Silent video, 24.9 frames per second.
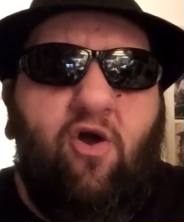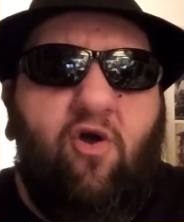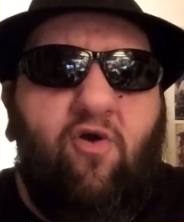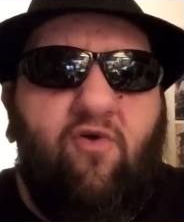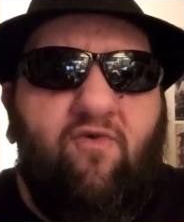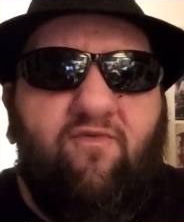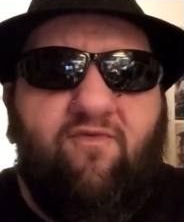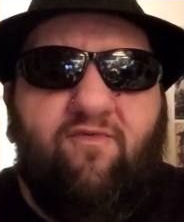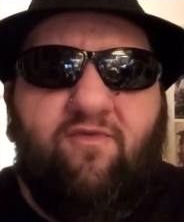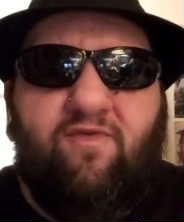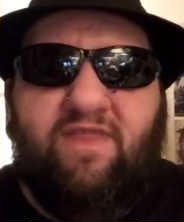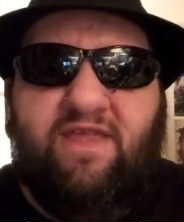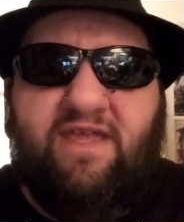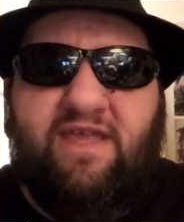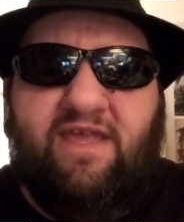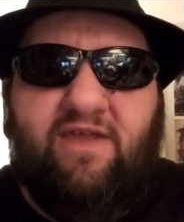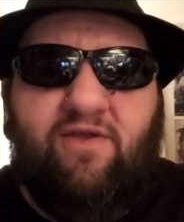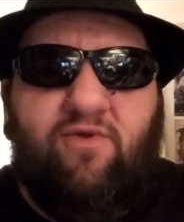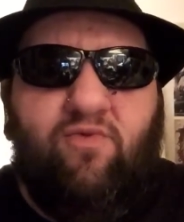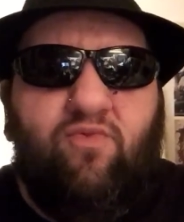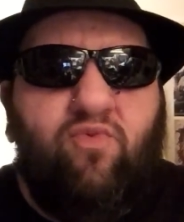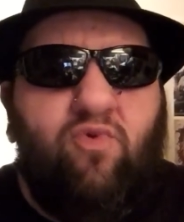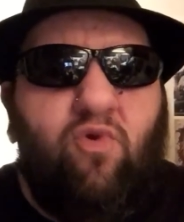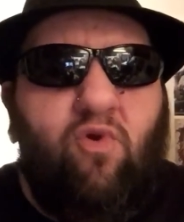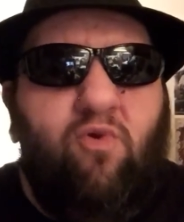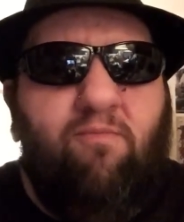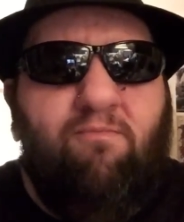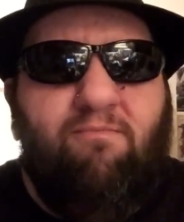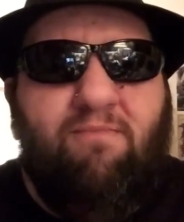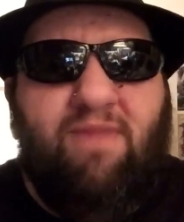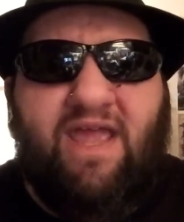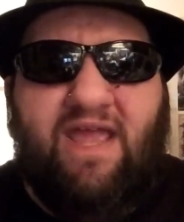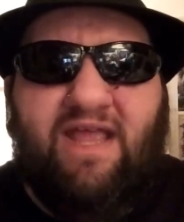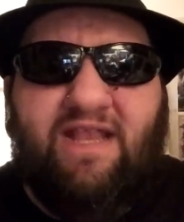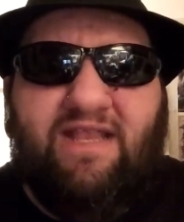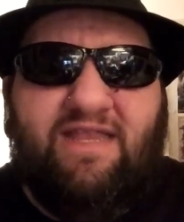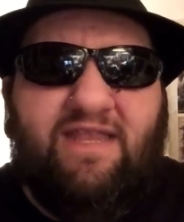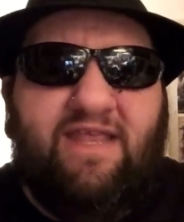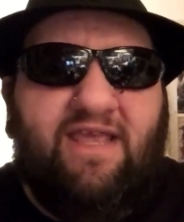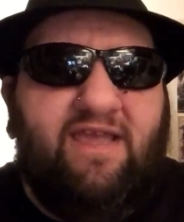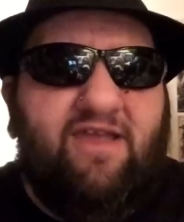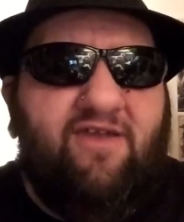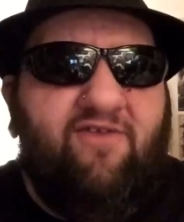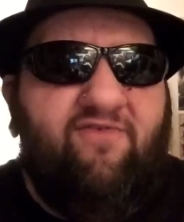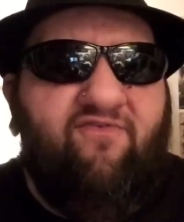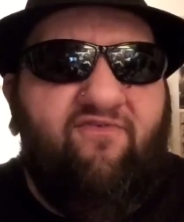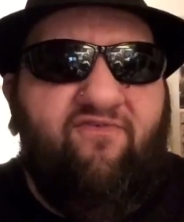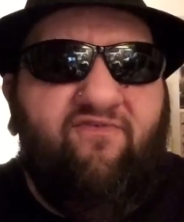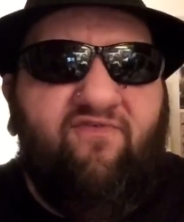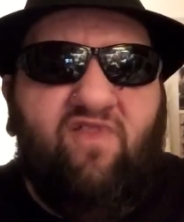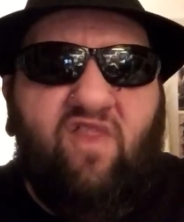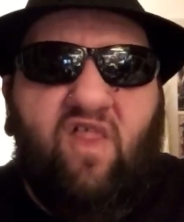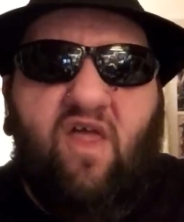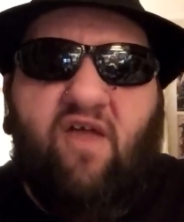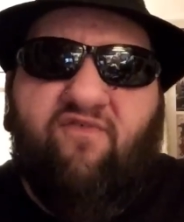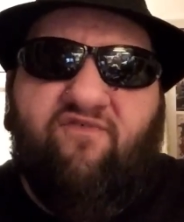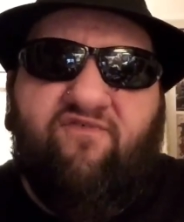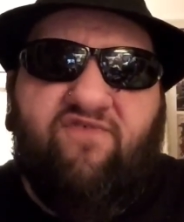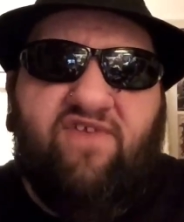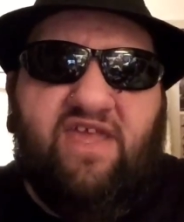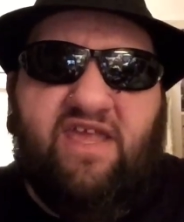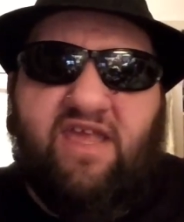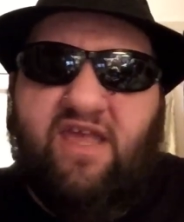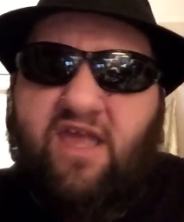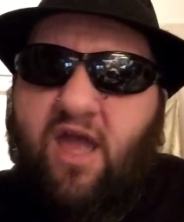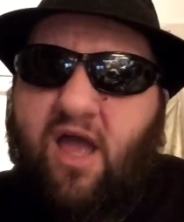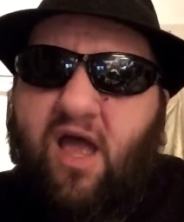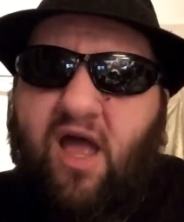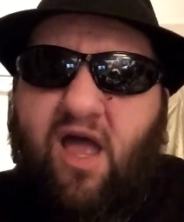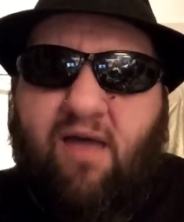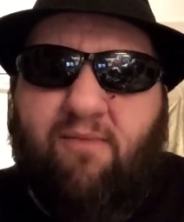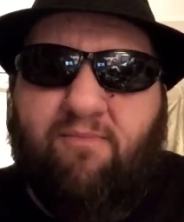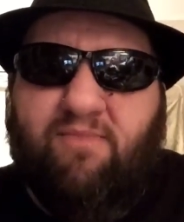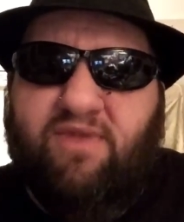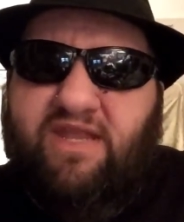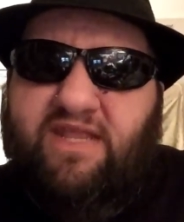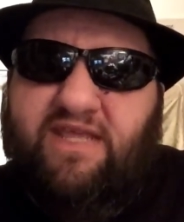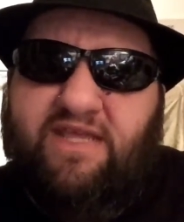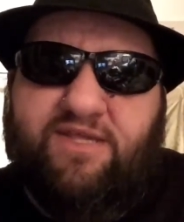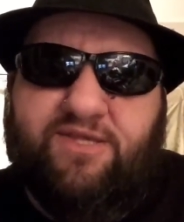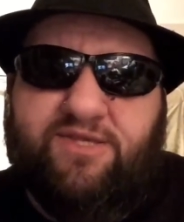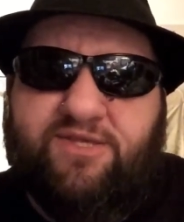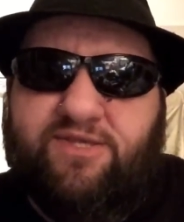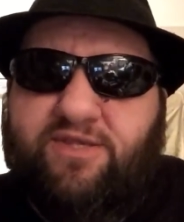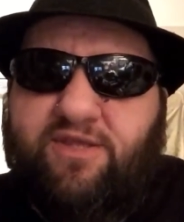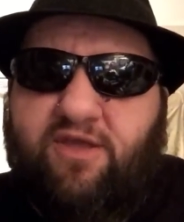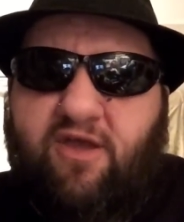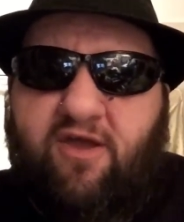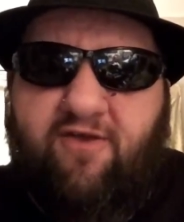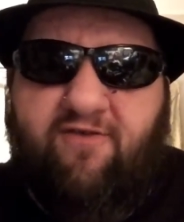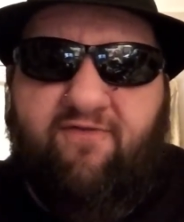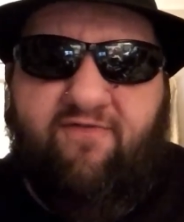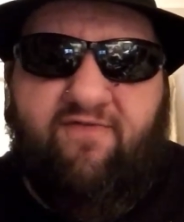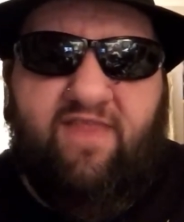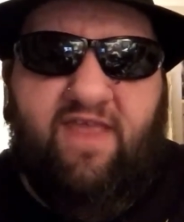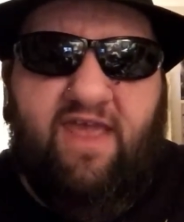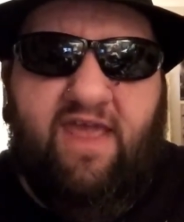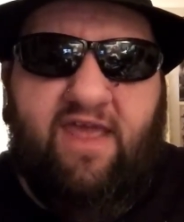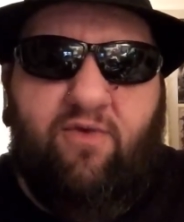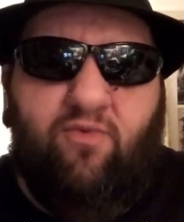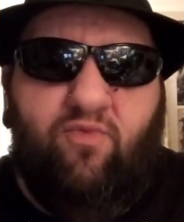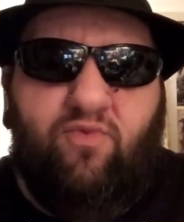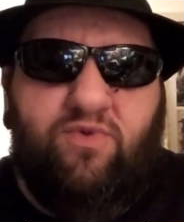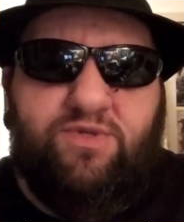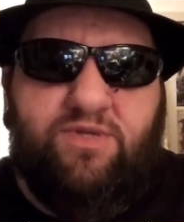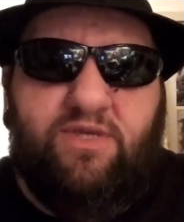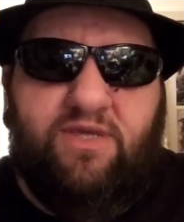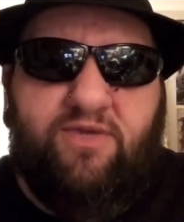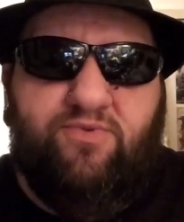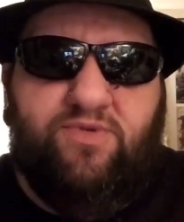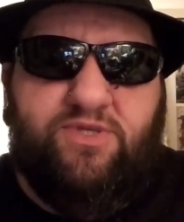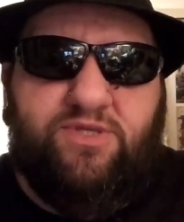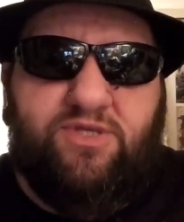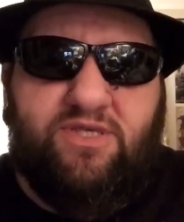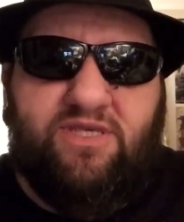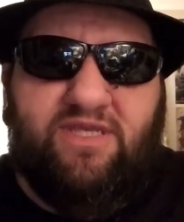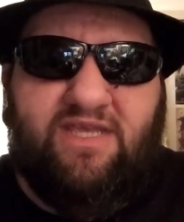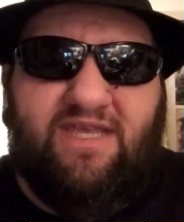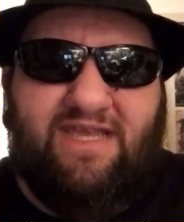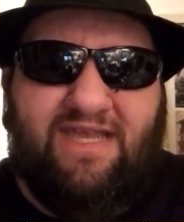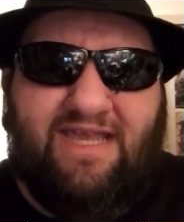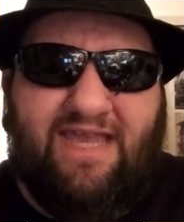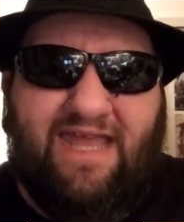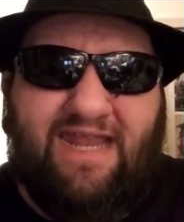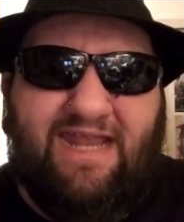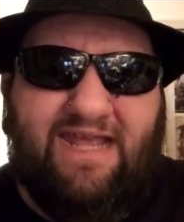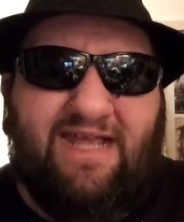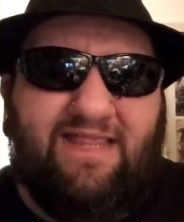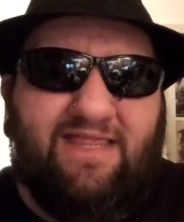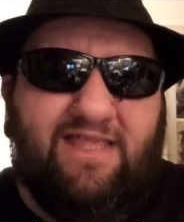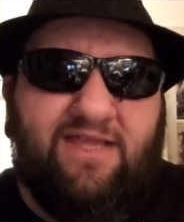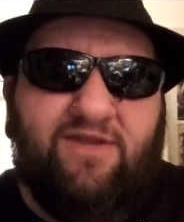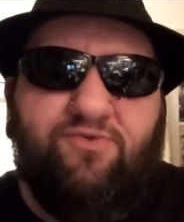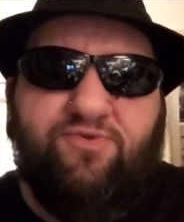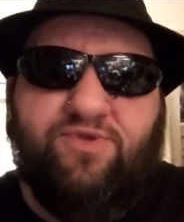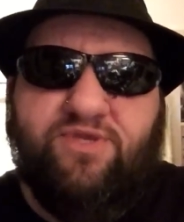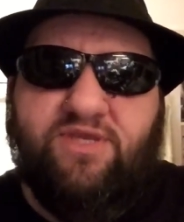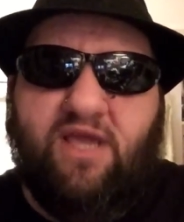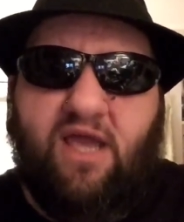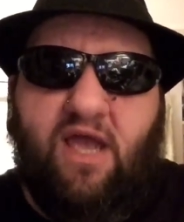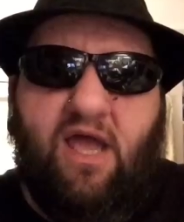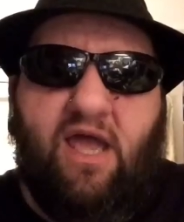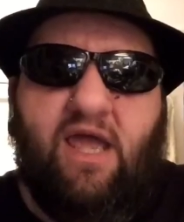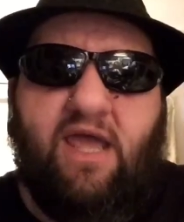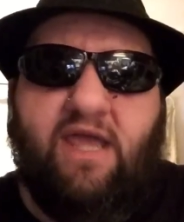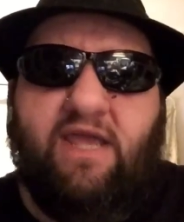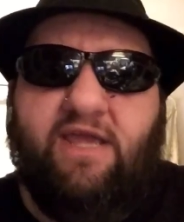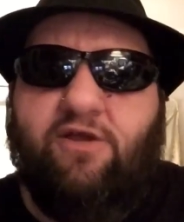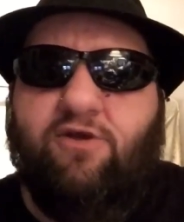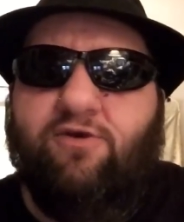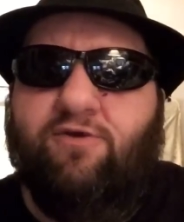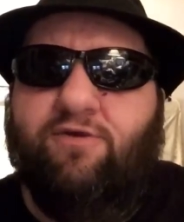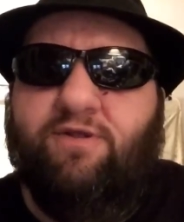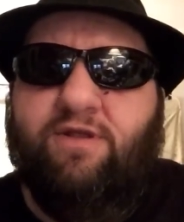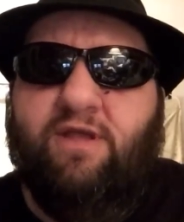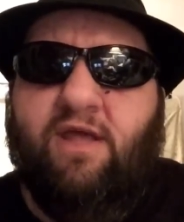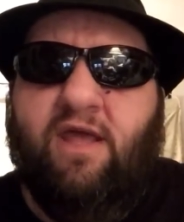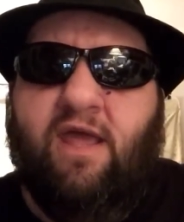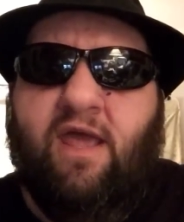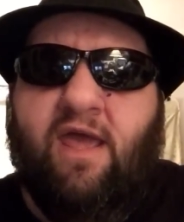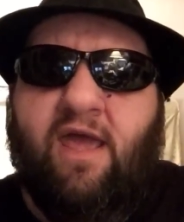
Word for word: overly romantic, fluffy comedy stuff that was, it was just getting a little tired